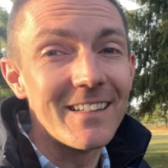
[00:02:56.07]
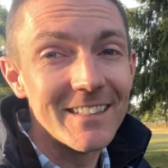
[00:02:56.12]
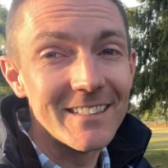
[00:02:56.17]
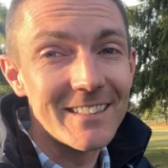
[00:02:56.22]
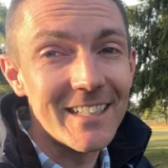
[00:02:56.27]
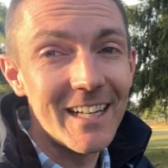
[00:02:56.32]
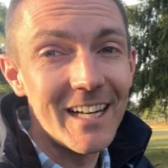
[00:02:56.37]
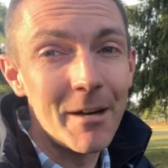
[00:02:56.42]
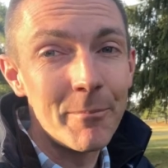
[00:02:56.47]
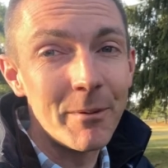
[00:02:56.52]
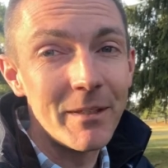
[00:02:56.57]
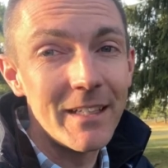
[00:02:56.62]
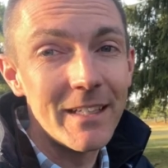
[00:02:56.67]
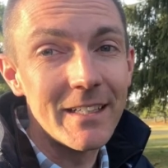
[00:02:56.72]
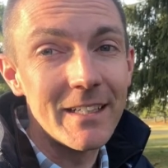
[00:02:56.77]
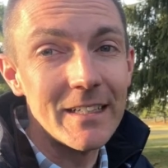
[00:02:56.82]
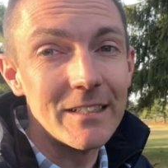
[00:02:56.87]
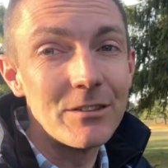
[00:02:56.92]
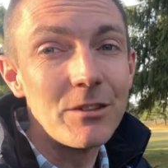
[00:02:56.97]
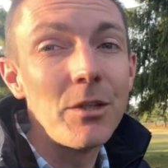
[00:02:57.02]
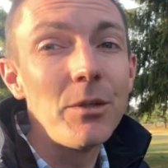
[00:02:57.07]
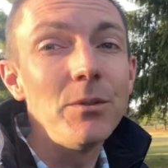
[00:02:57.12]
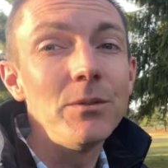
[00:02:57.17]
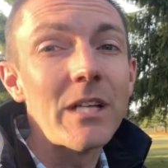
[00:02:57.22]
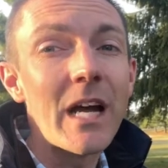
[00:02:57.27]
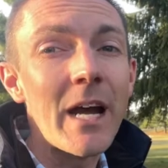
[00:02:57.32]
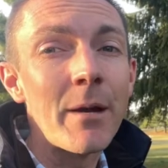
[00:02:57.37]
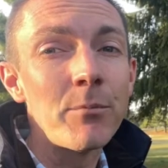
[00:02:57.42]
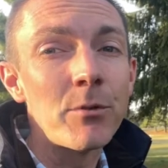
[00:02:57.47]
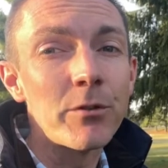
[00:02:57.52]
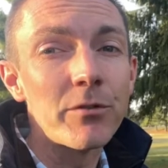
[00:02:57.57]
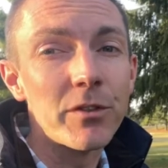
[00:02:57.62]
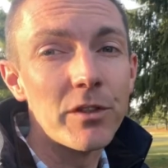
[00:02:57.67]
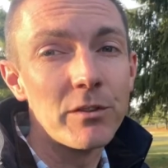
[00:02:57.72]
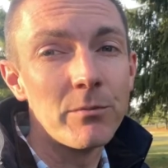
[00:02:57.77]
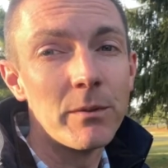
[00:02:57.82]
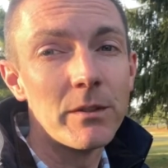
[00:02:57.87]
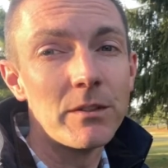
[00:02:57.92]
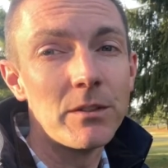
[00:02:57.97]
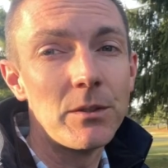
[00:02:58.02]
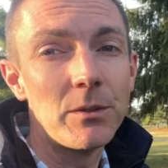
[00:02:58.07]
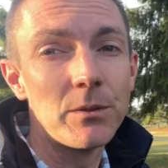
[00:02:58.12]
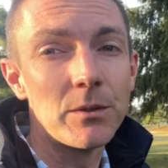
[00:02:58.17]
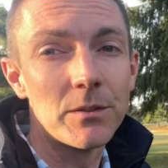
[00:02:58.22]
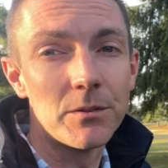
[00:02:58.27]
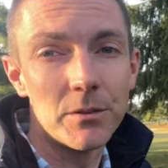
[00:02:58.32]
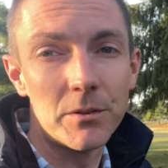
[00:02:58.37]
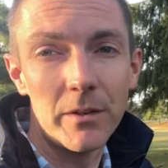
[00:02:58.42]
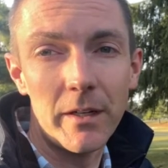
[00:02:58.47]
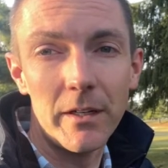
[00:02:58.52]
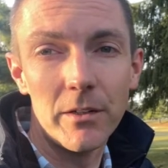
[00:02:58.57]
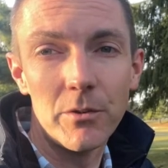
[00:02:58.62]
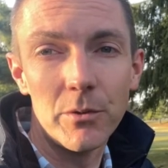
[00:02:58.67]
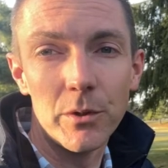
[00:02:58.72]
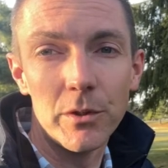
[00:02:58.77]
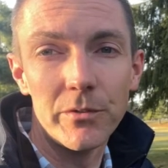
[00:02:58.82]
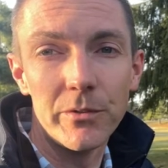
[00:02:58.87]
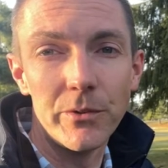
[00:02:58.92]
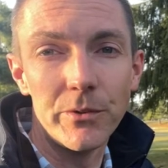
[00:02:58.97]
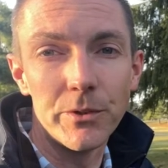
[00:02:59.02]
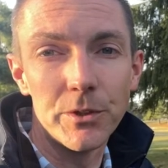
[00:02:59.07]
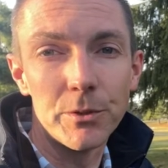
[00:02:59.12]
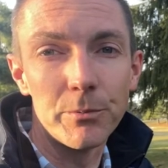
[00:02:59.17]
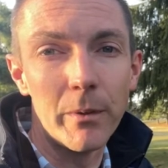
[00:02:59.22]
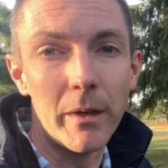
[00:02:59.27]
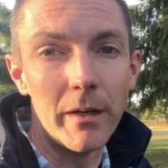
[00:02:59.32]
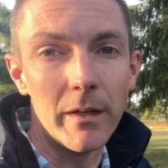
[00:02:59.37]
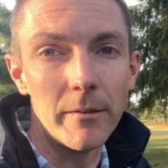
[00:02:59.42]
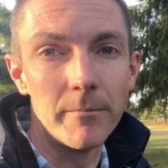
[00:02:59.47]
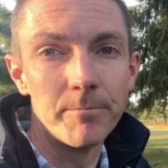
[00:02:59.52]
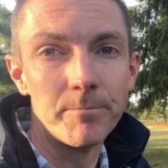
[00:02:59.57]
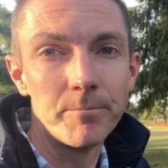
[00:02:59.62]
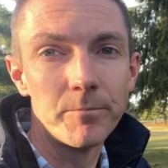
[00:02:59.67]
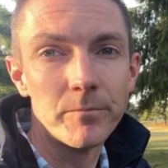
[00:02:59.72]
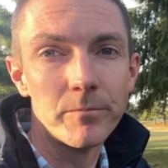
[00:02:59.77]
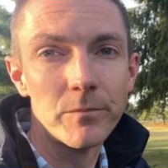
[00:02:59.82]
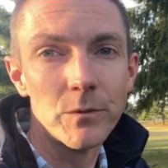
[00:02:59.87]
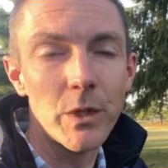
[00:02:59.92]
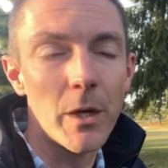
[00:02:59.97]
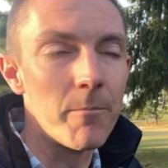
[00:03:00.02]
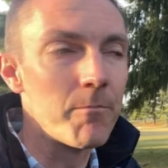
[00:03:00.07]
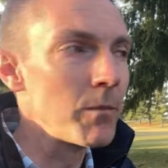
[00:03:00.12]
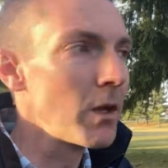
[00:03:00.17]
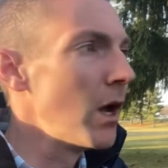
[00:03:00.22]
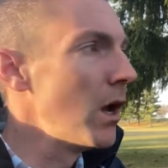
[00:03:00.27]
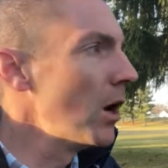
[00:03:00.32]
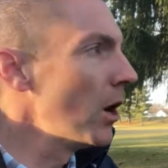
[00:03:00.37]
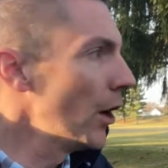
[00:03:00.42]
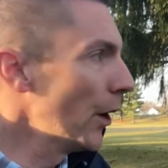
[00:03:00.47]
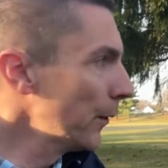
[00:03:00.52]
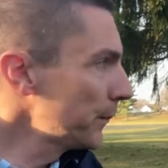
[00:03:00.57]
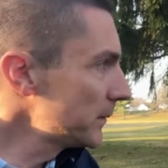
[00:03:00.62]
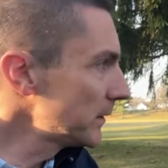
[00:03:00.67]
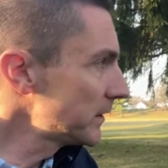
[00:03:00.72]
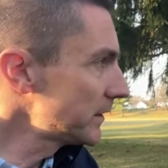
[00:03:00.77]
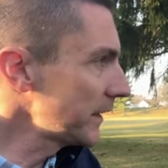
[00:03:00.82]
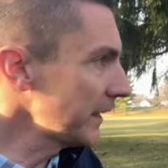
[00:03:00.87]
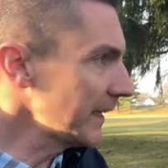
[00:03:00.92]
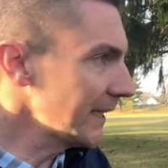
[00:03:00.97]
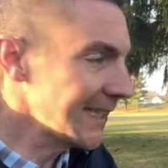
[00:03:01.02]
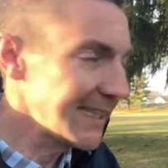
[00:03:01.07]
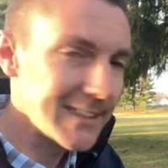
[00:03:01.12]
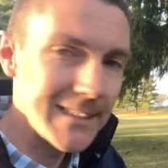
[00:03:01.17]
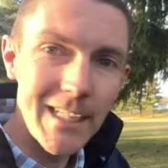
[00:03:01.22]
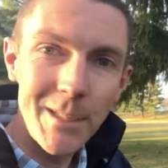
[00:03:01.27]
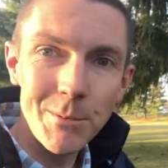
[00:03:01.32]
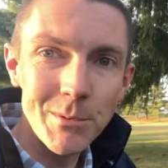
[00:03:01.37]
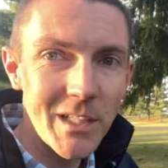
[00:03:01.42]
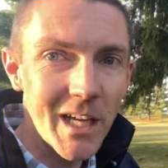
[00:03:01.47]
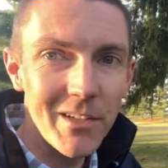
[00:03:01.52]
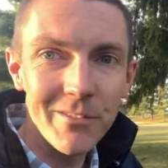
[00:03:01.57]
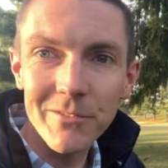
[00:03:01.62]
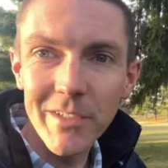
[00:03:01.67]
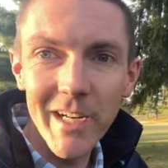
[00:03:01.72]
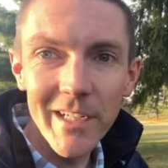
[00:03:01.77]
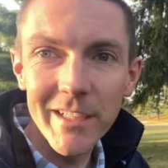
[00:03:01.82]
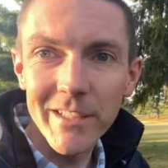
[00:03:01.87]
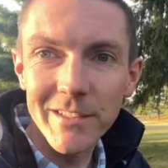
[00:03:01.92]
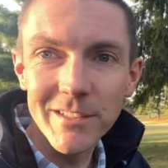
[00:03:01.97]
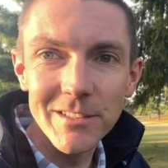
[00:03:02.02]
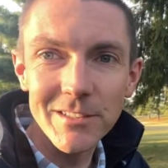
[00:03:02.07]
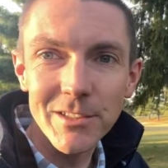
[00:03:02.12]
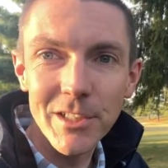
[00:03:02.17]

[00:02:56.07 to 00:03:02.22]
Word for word: can sign up and get two times your first month's dues as a credit towards future spend. So hope to see you. Let's keep setting records in